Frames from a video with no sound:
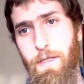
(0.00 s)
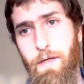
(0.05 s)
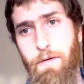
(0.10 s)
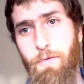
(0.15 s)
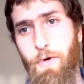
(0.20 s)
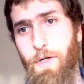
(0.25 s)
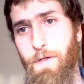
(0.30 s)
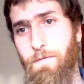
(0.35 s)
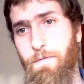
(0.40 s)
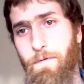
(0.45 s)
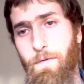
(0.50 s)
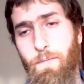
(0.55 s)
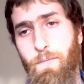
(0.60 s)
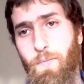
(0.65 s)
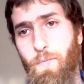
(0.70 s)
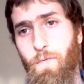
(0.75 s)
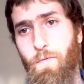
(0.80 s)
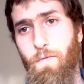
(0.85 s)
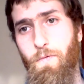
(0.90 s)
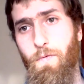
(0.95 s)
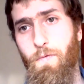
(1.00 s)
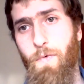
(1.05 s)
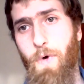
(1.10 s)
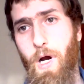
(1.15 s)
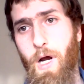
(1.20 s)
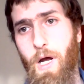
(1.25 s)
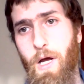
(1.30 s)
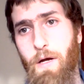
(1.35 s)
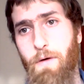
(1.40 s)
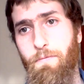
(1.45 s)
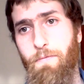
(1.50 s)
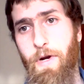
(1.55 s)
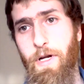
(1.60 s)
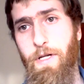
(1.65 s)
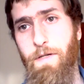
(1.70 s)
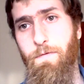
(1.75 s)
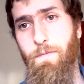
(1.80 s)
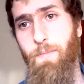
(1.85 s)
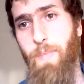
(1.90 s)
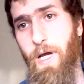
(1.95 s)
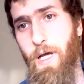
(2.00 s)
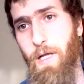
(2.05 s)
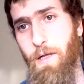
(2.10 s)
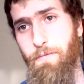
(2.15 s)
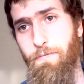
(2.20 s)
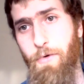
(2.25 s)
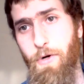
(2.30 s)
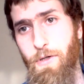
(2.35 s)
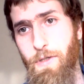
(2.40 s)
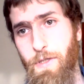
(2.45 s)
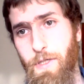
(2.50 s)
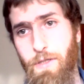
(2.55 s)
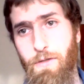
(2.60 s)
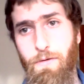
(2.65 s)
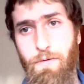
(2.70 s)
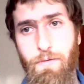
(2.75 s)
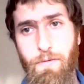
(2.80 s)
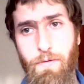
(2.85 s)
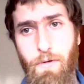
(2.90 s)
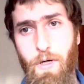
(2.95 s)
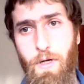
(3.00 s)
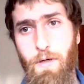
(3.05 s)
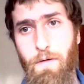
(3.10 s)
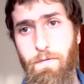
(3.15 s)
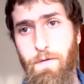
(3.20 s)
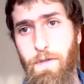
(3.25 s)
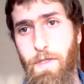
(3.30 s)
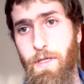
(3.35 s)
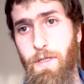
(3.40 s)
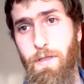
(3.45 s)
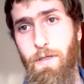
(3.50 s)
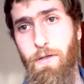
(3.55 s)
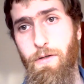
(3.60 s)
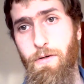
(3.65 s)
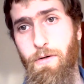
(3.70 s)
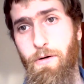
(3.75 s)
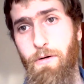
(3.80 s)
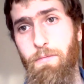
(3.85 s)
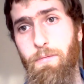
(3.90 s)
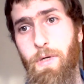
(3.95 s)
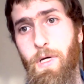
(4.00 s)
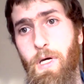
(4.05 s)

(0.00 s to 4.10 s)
They range from pale and rosy to olive-skinned in Europe,